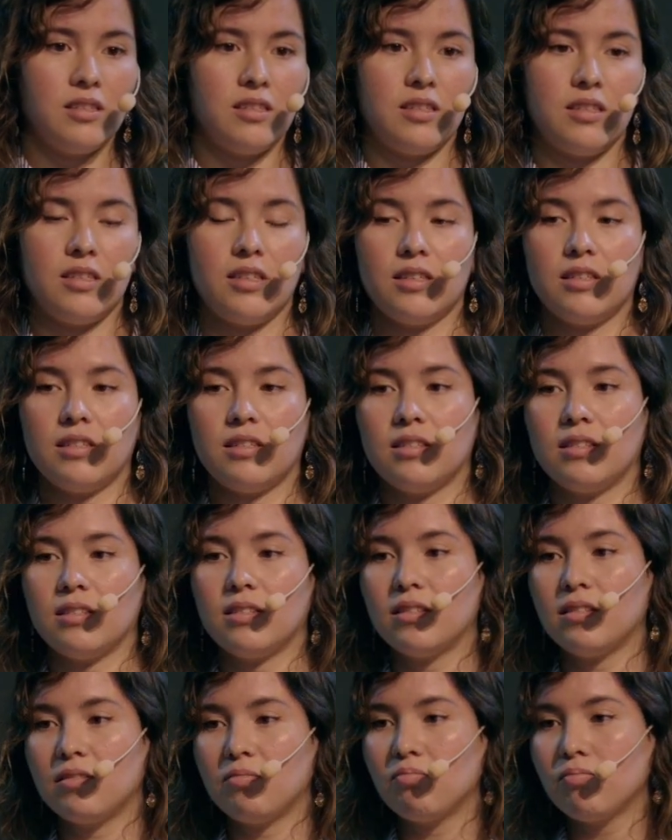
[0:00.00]
in
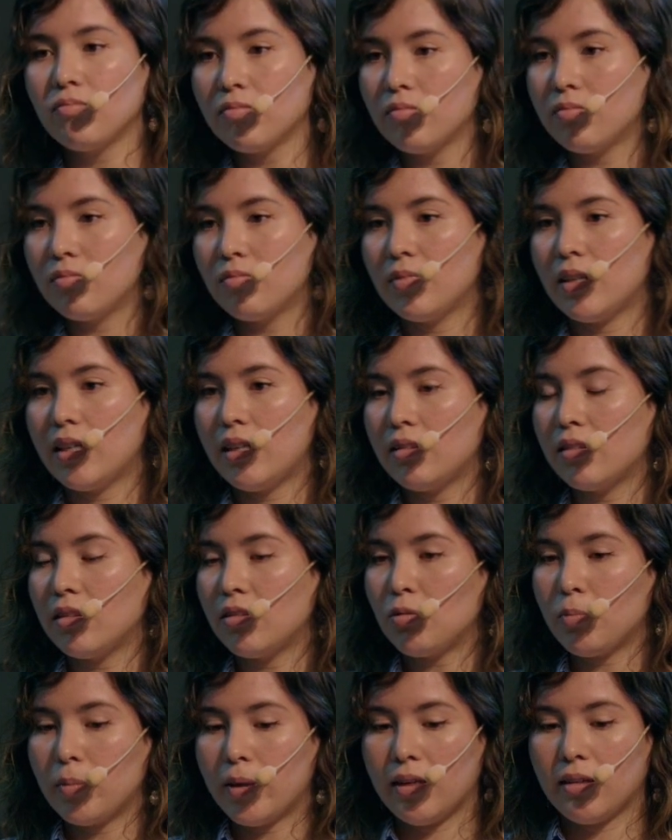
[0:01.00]
the
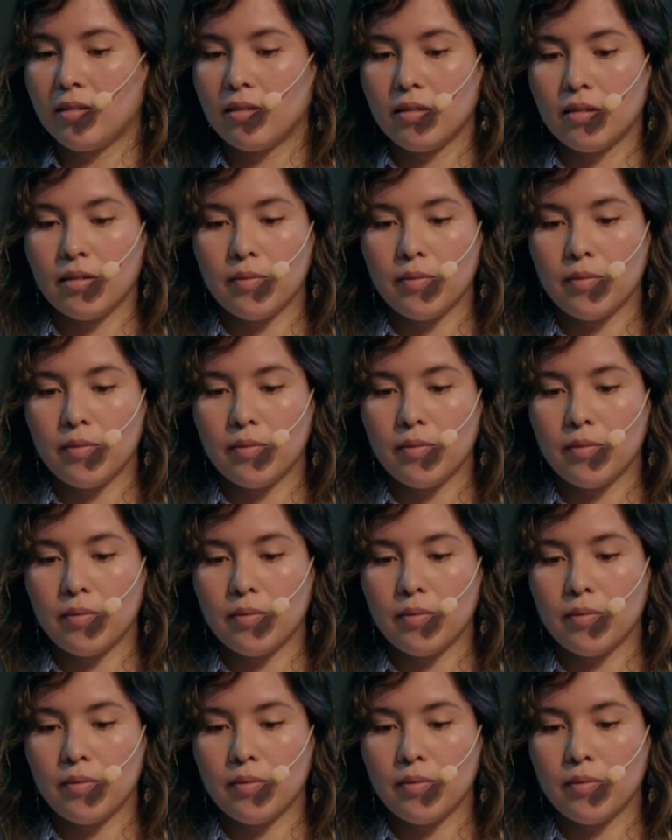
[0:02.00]
domain.